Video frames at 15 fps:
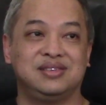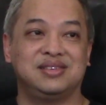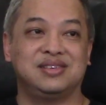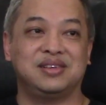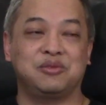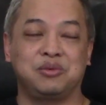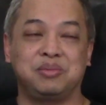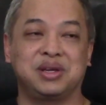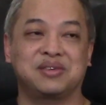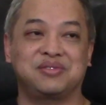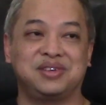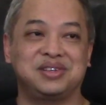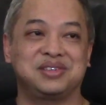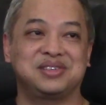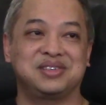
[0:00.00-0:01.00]
we make
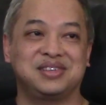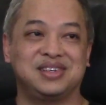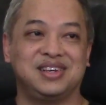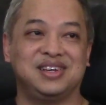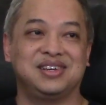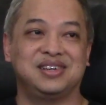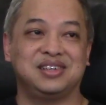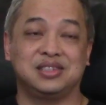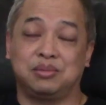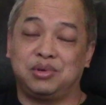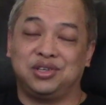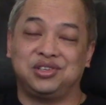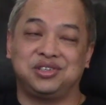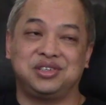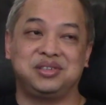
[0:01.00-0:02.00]
friends. Yeah, it's a
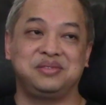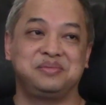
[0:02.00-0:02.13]
brotherhood.